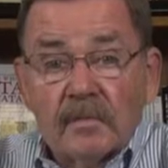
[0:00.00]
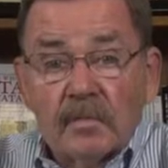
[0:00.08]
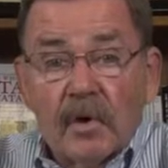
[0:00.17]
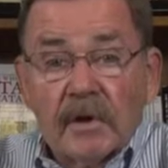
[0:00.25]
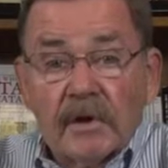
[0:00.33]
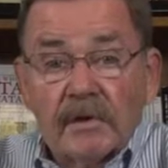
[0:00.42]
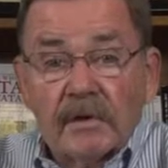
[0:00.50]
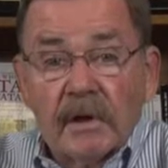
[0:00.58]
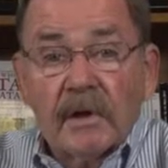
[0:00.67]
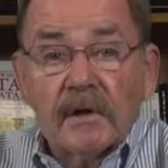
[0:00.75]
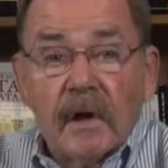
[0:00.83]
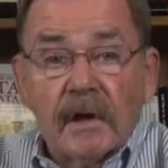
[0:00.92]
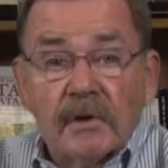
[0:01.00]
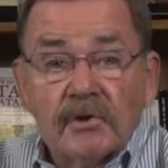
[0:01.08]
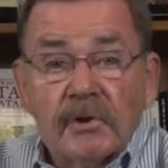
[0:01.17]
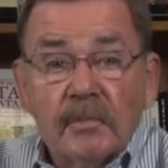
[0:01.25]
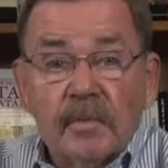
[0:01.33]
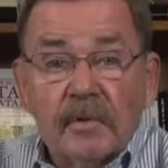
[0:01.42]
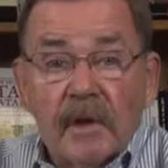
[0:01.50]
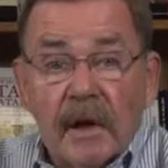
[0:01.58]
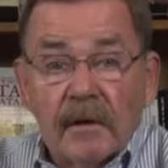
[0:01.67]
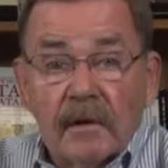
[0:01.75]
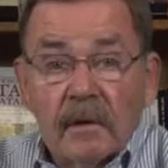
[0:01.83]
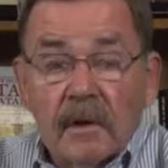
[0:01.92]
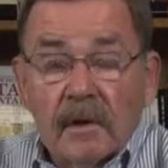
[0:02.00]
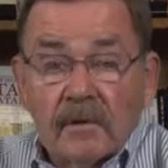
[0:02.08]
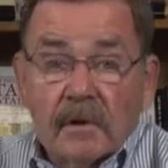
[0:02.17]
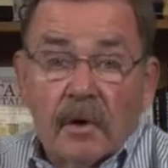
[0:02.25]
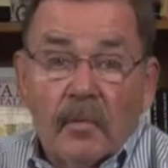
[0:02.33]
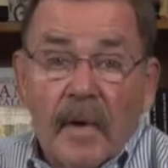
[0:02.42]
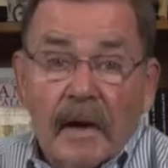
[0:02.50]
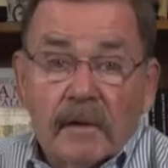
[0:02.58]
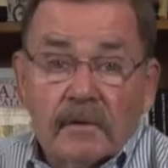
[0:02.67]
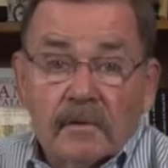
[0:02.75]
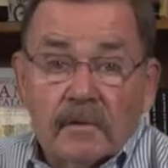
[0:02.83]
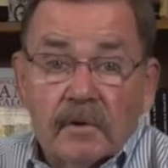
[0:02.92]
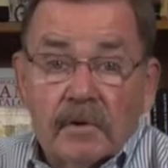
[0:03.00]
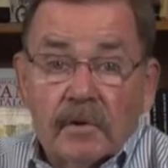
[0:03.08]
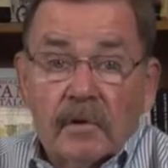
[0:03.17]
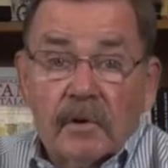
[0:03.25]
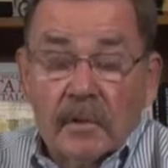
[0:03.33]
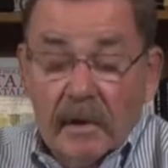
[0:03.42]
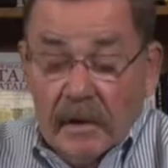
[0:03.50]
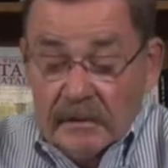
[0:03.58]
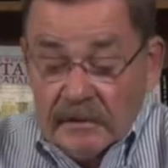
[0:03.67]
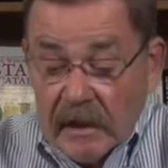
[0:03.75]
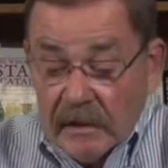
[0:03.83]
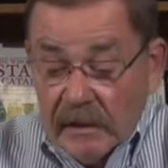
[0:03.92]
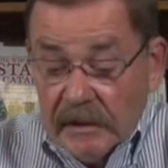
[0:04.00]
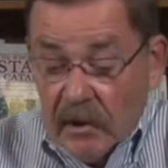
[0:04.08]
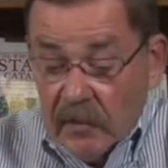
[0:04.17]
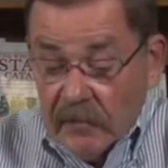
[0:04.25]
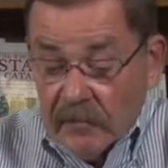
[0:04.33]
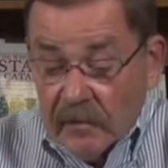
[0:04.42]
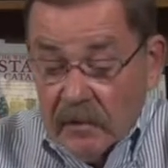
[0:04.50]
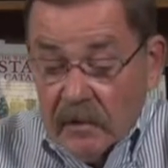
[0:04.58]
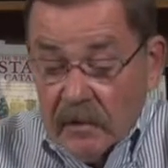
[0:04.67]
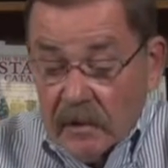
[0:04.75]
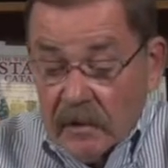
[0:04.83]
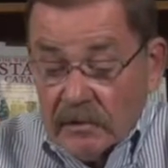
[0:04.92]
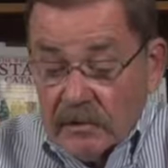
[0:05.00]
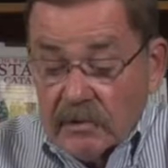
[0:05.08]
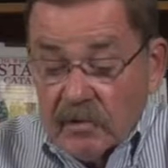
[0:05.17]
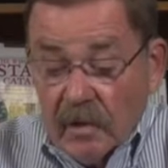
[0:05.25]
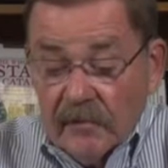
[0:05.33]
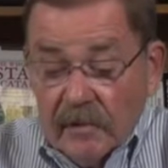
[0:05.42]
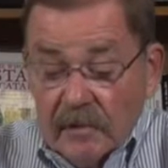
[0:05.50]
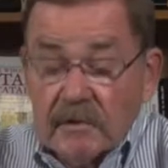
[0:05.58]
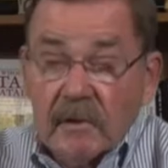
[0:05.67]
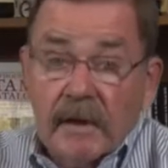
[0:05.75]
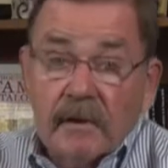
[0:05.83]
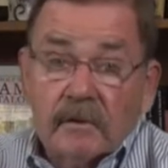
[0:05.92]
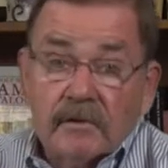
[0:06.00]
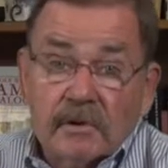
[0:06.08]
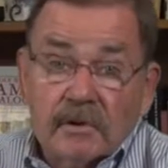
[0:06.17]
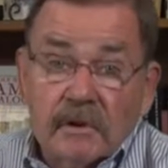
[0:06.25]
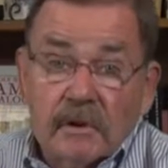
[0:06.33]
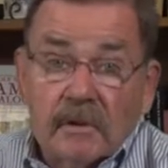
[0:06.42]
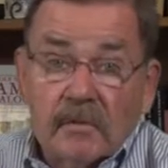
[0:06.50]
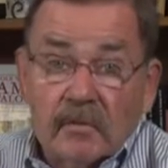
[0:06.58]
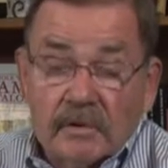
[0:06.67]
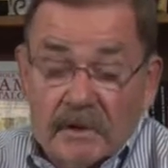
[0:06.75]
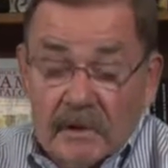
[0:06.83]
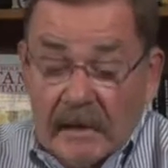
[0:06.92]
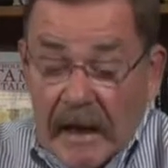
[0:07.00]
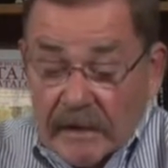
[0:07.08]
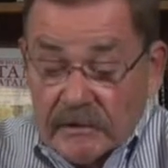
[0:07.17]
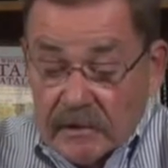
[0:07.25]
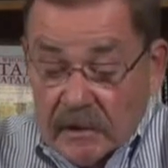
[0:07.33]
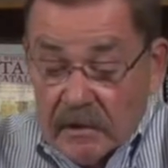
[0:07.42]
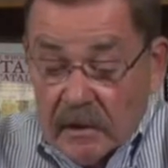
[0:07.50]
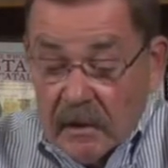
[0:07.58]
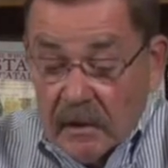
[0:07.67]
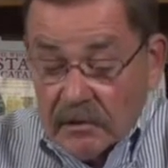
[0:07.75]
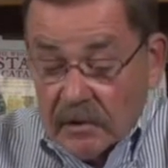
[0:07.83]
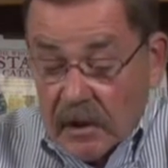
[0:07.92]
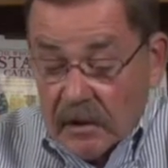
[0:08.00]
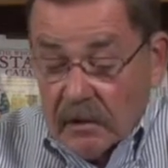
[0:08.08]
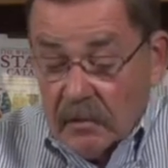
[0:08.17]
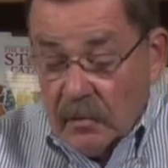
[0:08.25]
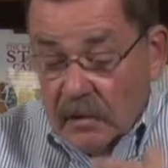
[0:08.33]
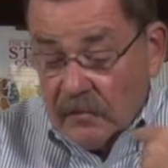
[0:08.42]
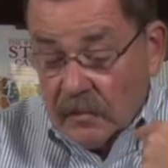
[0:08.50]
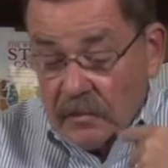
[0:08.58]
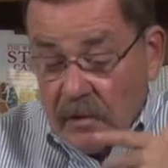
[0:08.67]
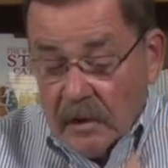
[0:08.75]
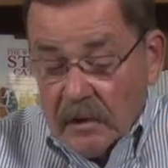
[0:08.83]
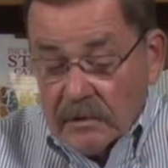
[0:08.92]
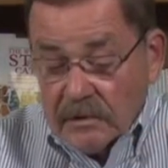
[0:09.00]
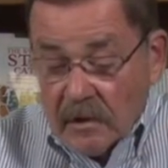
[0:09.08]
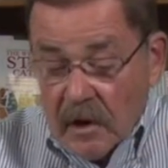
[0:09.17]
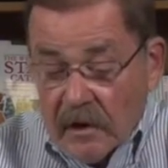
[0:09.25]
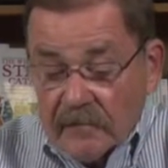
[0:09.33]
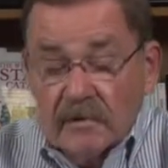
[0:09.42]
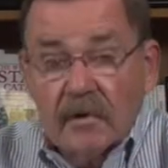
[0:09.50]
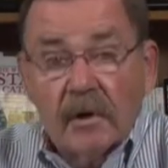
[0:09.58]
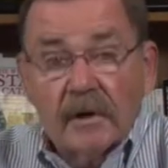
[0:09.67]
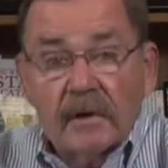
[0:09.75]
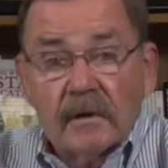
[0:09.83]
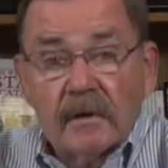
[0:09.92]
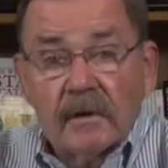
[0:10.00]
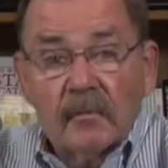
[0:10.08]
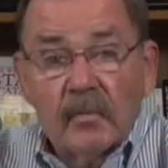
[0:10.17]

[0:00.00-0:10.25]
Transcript: bought a ticket on a cheaper liner to go back to Europe. Sadly, however, just 12 years later, she was in an accident. She got one of her scarves caught in the